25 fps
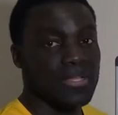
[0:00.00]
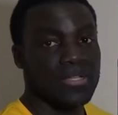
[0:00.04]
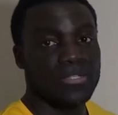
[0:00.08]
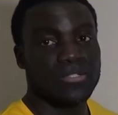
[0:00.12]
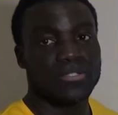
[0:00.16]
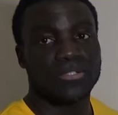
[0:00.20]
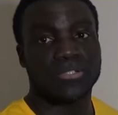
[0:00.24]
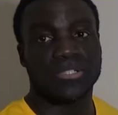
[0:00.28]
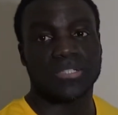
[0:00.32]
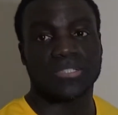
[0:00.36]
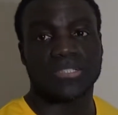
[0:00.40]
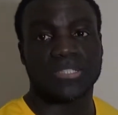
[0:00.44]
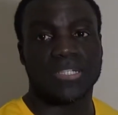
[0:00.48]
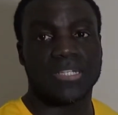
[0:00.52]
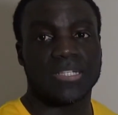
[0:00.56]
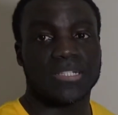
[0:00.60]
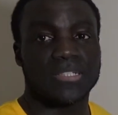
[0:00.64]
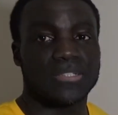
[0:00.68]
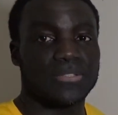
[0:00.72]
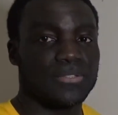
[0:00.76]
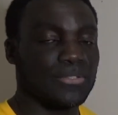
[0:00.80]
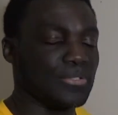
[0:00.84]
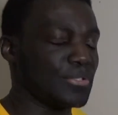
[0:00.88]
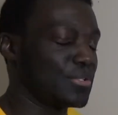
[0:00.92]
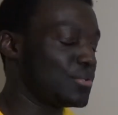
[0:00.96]
So let's get
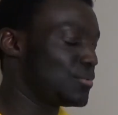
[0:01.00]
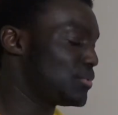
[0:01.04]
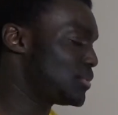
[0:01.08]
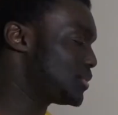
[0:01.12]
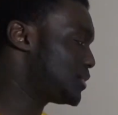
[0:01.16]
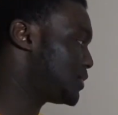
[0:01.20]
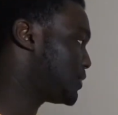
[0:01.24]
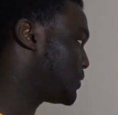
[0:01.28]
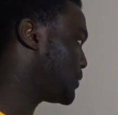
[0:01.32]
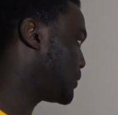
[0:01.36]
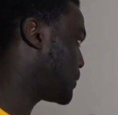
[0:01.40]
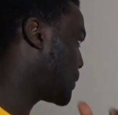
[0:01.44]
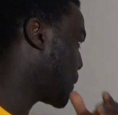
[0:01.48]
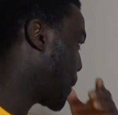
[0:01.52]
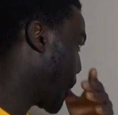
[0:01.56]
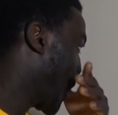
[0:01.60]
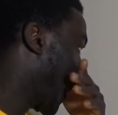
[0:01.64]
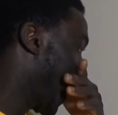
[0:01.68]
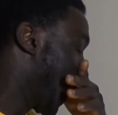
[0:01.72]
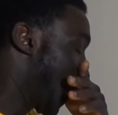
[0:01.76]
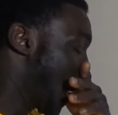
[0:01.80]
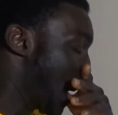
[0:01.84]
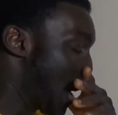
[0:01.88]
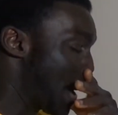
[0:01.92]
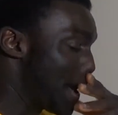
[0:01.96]
into the question.
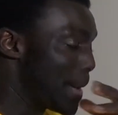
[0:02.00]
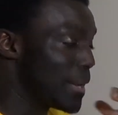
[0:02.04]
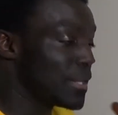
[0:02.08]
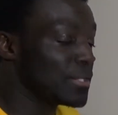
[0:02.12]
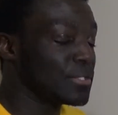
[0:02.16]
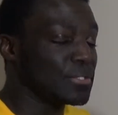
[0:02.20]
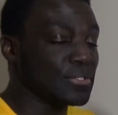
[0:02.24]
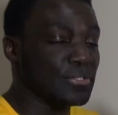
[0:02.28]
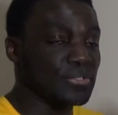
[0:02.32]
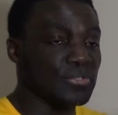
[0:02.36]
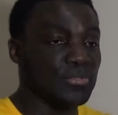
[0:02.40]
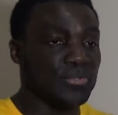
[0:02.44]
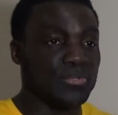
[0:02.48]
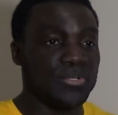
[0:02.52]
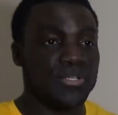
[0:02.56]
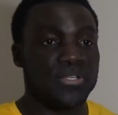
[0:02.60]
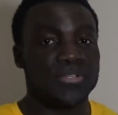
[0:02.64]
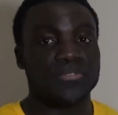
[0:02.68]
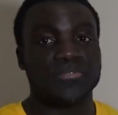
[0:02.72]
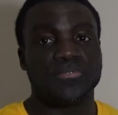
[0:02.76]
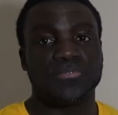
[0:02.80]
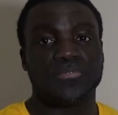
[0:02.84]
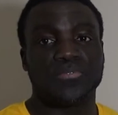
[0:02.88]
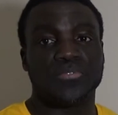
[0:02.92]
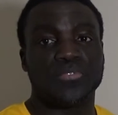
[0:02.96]
So
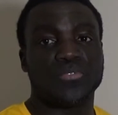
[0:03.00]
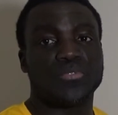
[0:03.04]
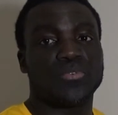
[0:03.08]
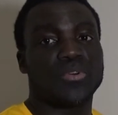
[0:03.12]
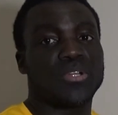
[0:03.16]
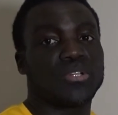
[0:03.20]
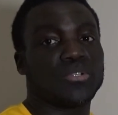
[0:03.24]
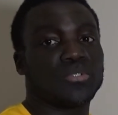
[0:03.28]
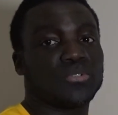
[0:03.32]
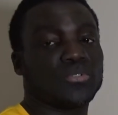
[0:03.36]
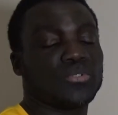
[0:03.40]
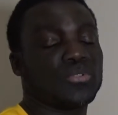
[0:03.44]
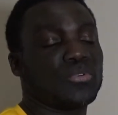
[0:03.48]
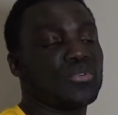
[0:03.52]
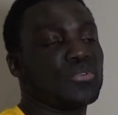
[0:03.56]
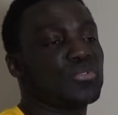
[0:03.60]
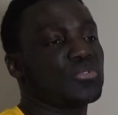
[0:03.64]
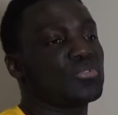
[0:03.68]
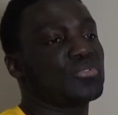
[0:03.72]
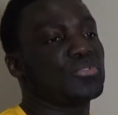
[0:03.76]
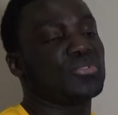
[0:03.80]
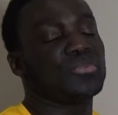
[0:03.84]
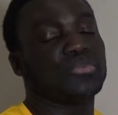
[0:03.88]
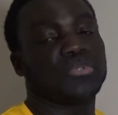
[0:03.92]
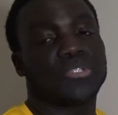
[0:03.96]
if you are not
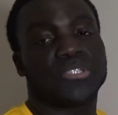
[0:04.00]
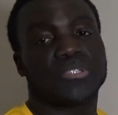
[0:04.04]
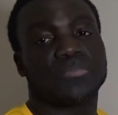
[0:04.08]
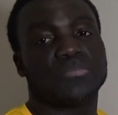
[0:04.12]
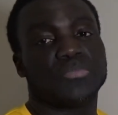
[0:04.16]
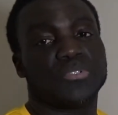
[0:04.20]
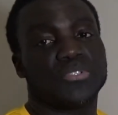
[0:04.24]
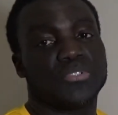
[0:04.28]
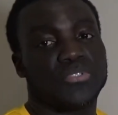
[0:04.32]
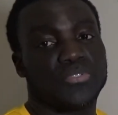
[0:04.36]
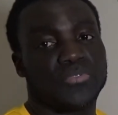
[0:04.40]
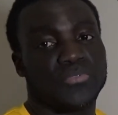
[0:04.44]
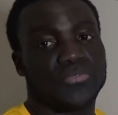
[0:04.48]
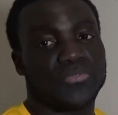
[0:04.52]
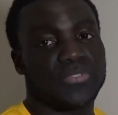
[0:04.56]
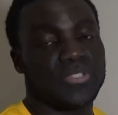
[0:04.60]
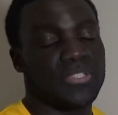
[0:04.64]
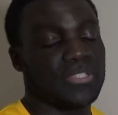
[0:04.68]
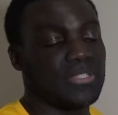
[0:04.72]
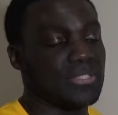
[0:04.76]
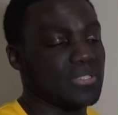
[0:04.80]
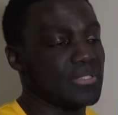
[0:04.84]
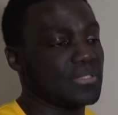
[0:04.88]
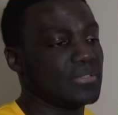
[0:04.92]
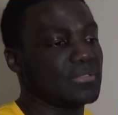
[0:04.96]
hungry, which means you've
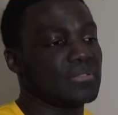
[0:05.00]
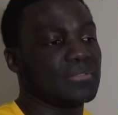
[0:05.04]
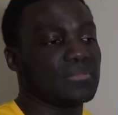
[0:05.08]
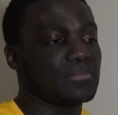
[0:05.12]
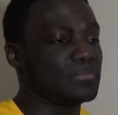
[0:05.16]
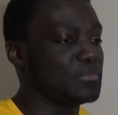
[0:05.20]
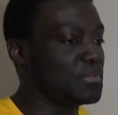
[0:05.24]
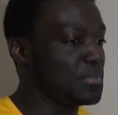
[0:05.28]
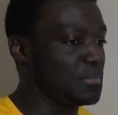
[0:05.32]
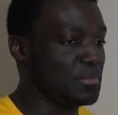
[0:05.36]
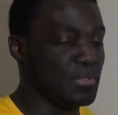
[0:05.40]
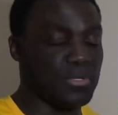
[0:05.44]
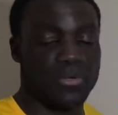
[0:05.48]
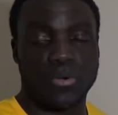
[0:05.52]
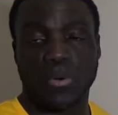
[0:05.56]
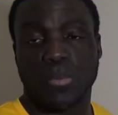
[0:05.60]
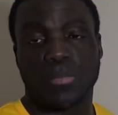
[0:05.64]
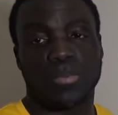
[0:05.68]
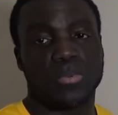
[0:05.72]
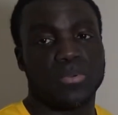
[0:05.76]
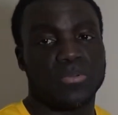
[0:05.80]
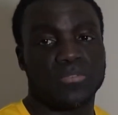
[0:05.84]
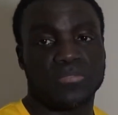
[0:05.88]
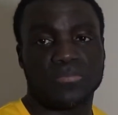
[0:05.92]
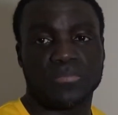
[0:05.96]
eaten maybe a
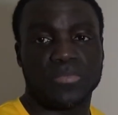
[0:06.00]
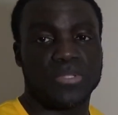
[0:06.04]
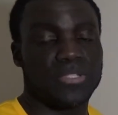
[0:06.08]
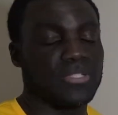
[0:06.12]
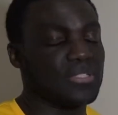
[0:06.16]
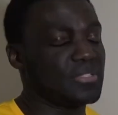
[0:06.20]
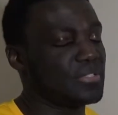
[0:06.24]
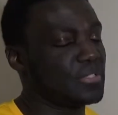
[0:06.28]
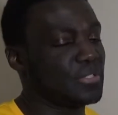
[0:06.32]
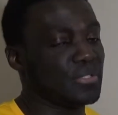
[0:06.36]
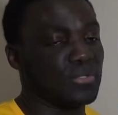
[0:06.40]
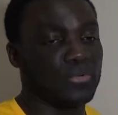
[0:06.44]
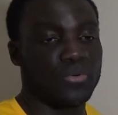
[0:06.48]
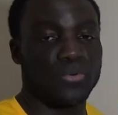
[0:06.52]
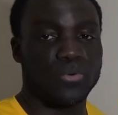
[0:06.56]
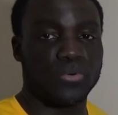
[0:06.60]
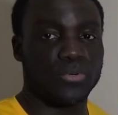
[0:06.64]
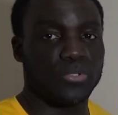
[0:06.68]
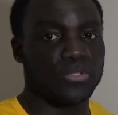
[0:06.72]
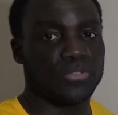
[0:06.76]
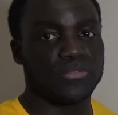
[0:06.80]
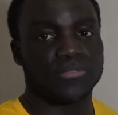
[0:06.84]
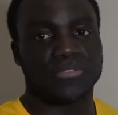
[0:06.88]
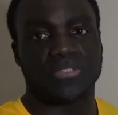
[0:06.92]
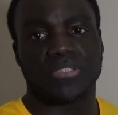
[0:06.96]
couple of minutes
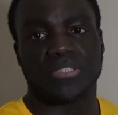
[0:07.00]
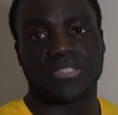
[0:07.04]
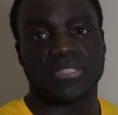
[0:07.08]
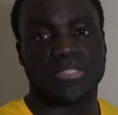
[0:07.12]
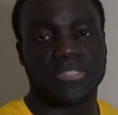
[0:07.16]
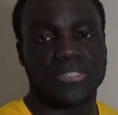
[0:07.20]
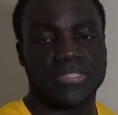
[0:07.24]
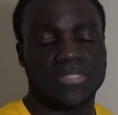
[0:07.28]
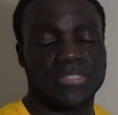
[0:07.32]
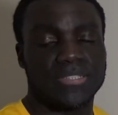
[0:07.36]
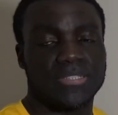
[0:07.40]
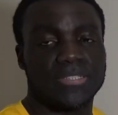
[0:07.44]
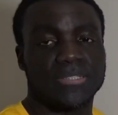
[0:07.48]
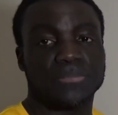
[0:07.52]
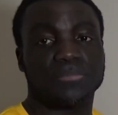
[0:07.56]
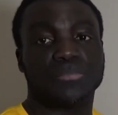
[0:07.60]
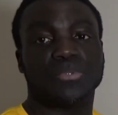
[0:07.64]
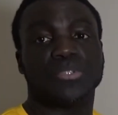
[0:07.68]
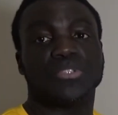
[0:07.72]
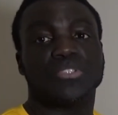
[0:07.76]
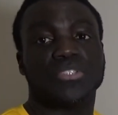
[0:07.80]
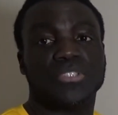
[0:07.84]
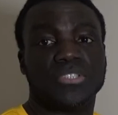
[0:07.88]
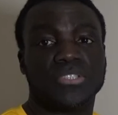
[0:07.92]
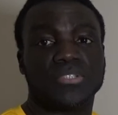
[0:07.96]
ago, or you've just eaten,
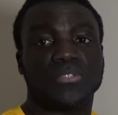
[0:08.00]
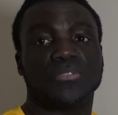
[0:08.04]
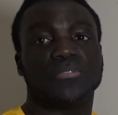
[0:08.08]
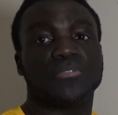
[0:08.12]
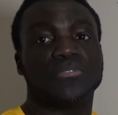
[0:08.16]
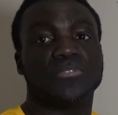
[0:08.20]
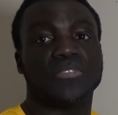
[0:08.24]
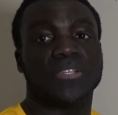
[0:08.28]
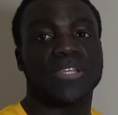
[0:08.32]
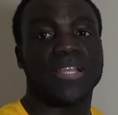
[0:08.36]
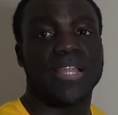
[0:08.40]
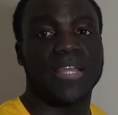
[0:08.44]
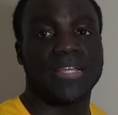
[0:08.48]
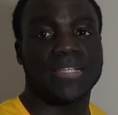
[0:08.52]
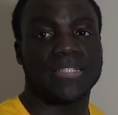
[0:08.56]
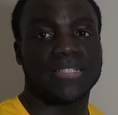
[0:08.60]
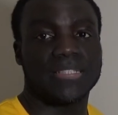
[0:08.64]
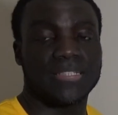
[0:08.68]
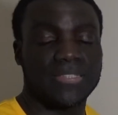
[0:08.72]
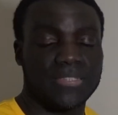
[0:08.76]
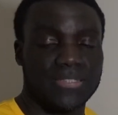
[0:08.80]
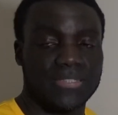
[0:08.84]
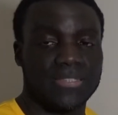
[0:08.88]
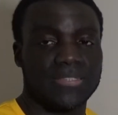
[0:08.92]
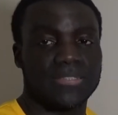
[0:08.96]
but you still feel like
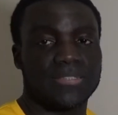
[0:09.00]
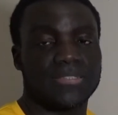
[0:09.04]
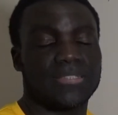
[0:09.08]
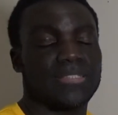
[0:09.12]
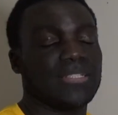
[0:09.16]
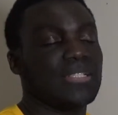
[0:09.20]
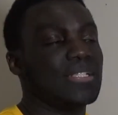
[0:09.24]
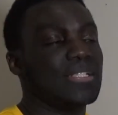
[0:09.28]
eating,